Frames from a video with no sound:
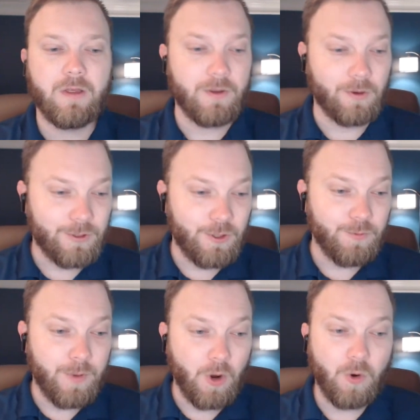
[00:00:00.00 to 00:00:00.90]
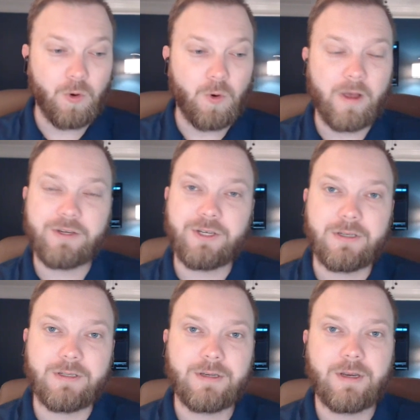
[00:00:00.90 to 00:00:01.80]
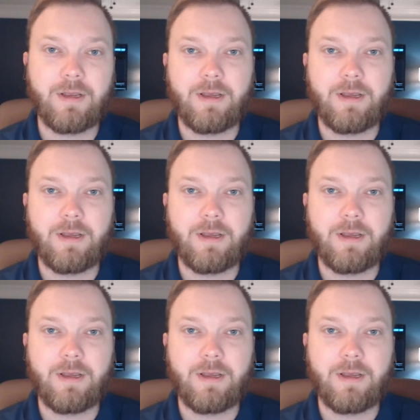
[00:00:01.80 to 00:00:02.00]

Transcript: there are two poll questions